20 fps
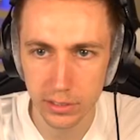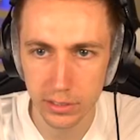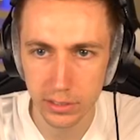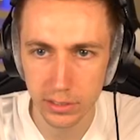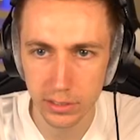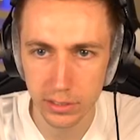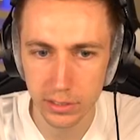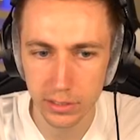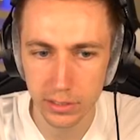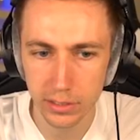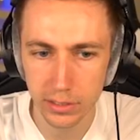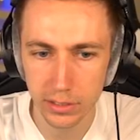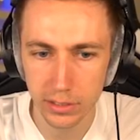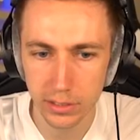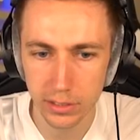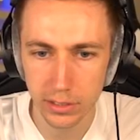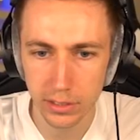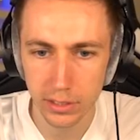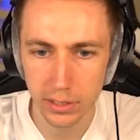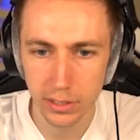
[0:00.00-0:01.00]

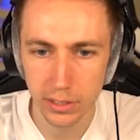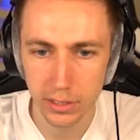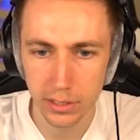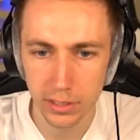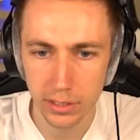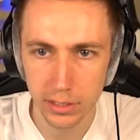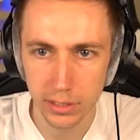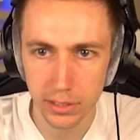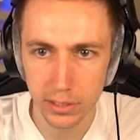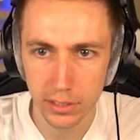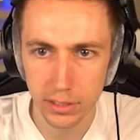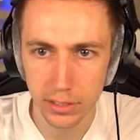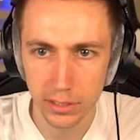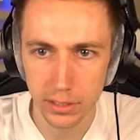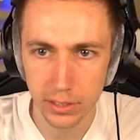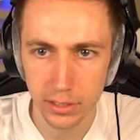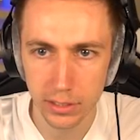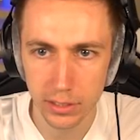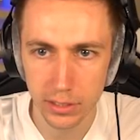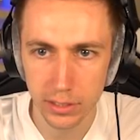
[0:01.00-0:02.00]

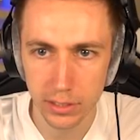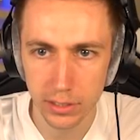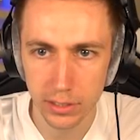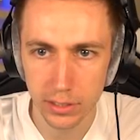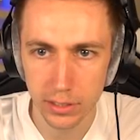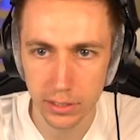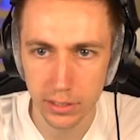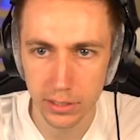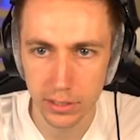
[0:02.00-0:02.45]
(silence)